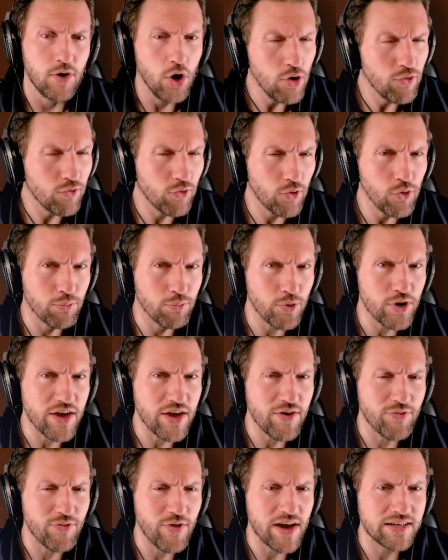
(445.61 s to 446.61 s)
Overall, pretty
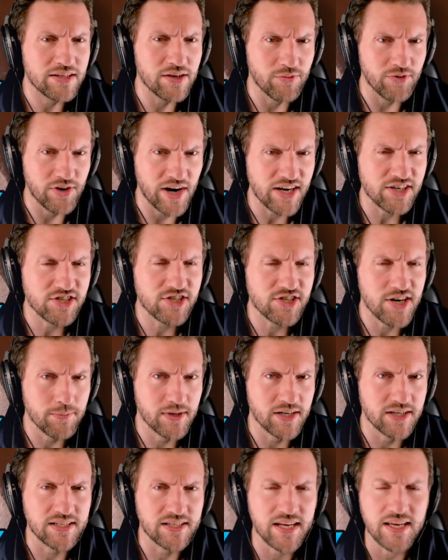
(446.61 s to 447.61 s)
effective, and actually I'm
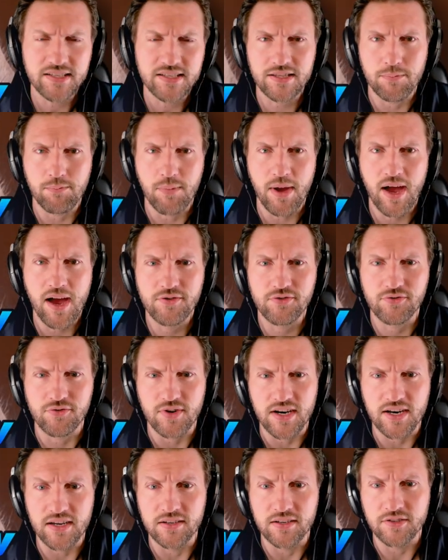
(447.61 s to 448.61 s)
going to test the
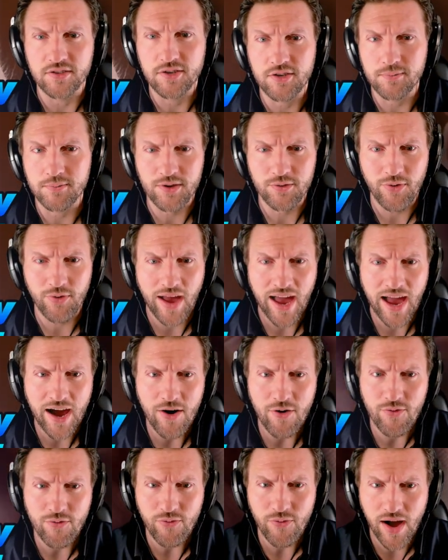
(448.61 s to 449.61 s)
boundary terms of
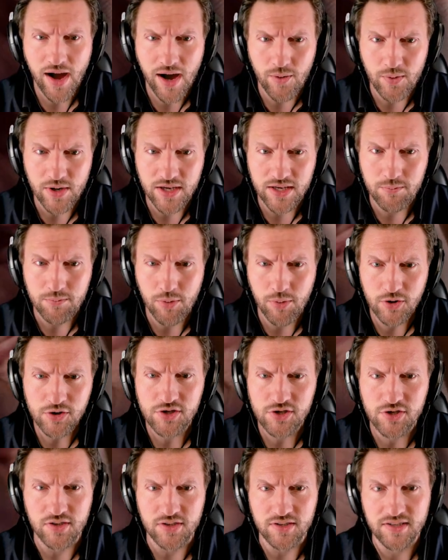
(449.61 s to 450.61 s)
how far we can
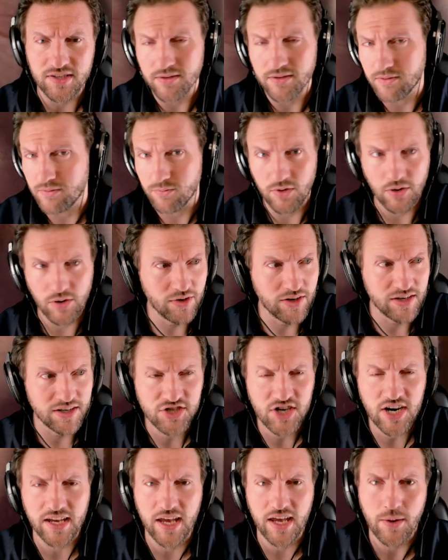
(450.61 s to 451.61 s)
push this, and we were going to
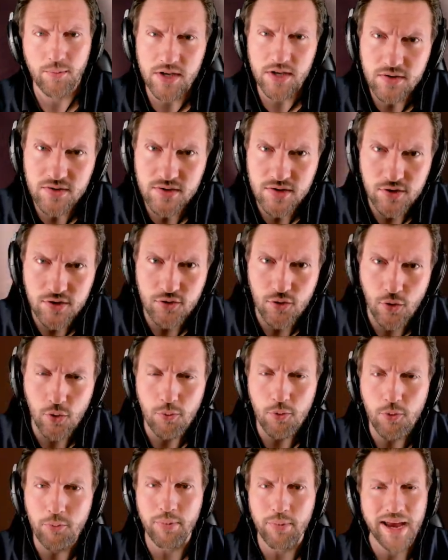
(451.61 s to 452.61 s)
check, can we use a
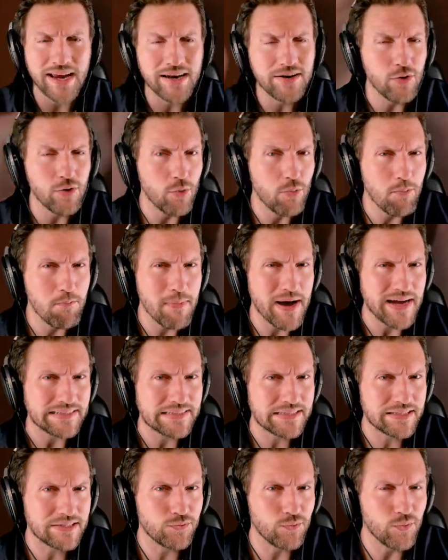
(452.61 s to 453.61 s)
normal pen or
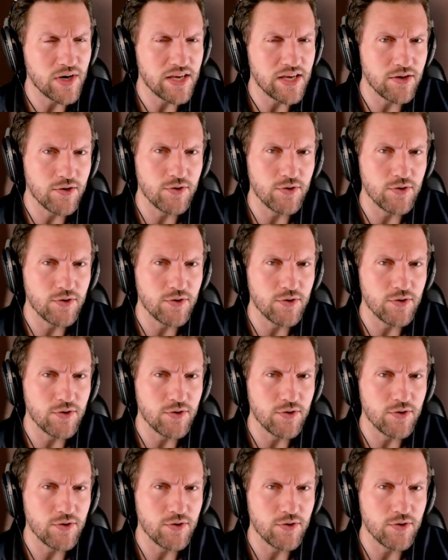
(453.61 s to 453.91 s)
must we